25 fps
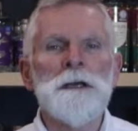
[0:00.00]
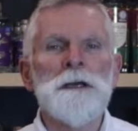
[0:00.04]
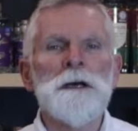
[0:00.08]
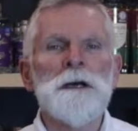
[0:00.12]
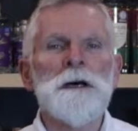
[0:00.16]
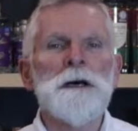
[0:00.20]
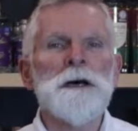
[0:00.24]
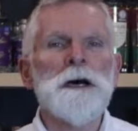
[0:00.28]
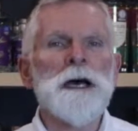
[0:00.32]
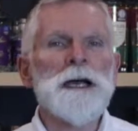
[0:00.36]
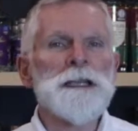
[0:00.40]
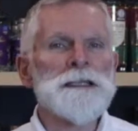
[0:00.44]

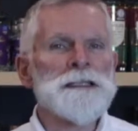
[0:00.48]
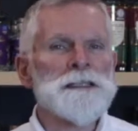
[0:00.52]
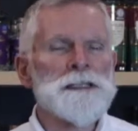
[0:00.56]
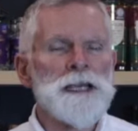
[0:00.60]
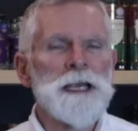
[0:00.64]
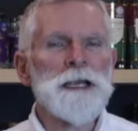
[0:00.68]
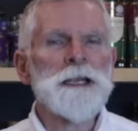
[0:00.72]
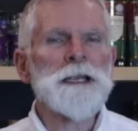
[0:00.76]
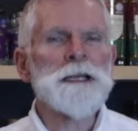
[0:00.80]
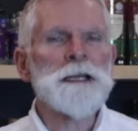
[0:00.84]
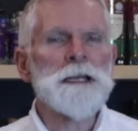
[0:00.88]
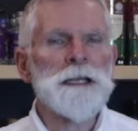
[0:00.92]
And
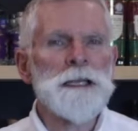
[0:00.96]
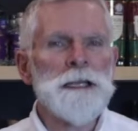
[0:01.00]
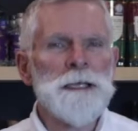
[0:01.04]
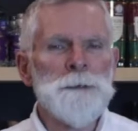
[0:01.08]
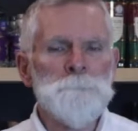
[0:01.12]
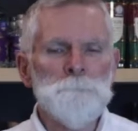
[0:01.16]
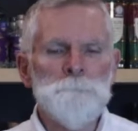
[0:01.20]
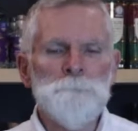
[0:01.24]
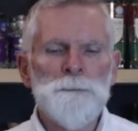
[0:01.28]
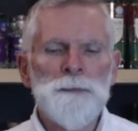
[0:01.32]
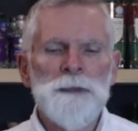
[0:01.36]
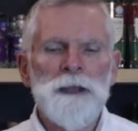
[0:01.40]

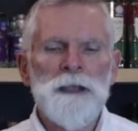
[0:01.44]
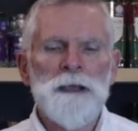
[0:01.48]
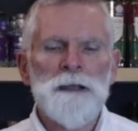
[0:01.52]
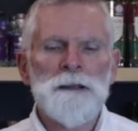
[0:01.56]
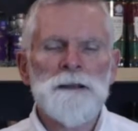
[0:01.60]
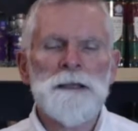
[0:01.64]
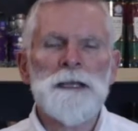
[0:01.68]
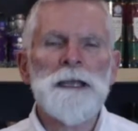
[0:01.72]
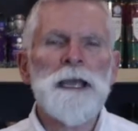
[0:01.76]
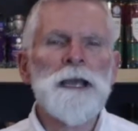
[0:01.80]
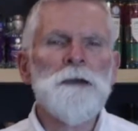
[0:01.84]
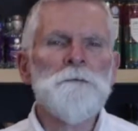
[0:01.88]
secondly,
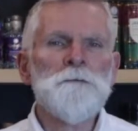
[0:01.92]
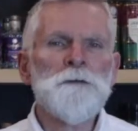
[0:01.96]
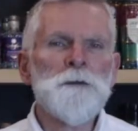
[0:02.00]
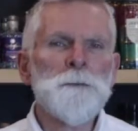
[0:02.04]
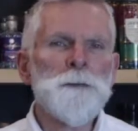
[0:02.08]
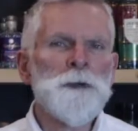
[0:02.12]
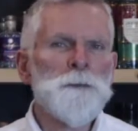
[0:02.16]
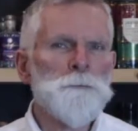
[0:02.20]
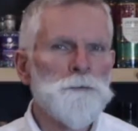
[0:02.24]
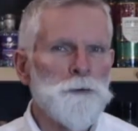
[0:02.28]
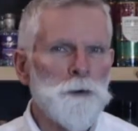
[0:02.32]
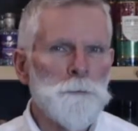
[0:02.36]
they have to
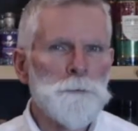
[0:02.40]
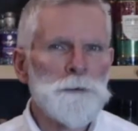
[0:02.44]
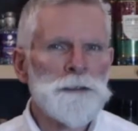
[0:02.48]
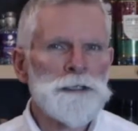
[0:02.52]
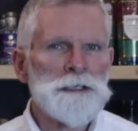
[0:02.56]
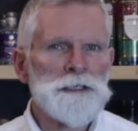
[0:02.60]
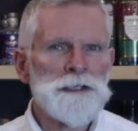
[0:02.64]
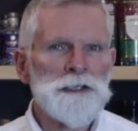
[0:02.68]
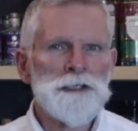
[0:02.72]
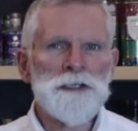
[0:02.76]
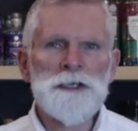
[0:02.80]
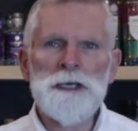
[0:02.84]
be proper
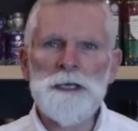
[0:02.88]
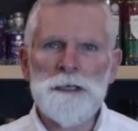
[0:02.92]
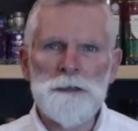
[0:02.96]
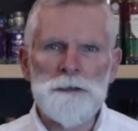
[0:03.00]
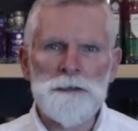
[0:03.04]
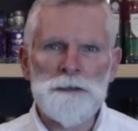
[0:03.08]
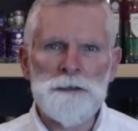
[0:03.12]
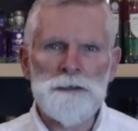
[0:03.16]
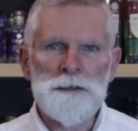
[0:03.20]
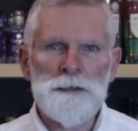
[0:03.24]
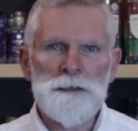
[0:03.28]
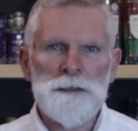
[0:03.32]

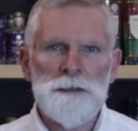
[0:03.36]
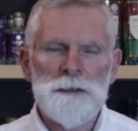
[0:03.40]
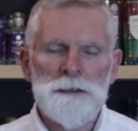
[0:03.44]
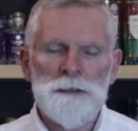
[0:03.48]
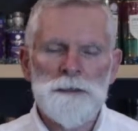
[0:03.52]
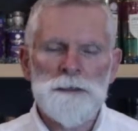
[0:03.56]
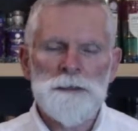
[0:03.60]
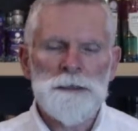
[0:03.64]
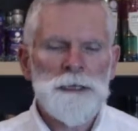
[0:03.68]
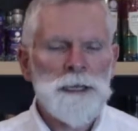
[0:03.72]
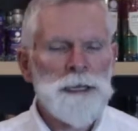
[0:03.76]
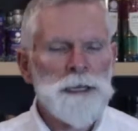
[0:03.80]
distillers.
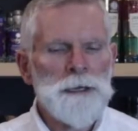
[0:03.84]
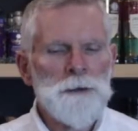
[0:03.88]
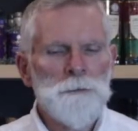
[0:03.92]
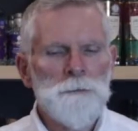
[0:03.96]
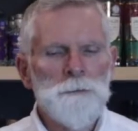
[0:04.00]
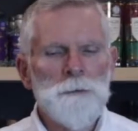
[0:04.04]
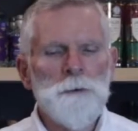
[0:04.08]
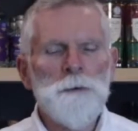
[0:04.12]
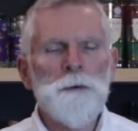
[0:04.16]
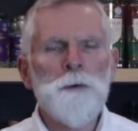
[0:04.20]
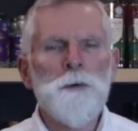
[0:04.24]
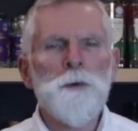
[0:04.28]

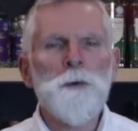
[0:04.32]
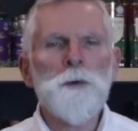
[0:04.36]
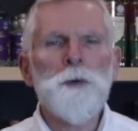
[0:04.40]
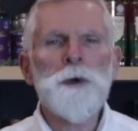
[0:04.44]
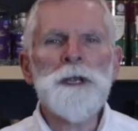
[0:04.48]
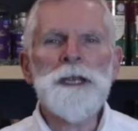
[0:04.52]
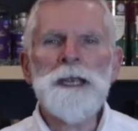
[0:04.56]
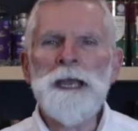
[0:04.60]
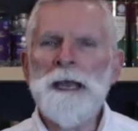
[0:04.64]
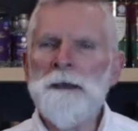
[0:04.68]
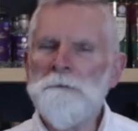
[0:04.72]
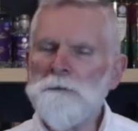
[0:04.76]
Now,
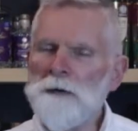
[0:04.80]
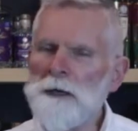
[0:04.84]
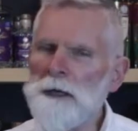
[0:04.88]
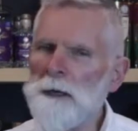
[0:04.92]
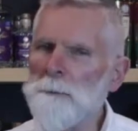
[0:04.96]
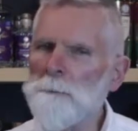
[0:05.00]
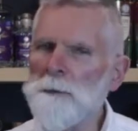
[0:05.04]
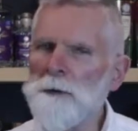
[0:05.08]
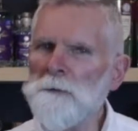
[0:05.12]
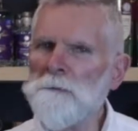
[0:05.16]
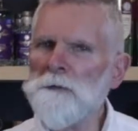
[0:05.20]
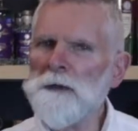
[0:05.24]
we have a
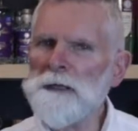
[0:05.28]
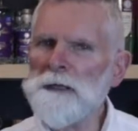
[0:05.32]
couple of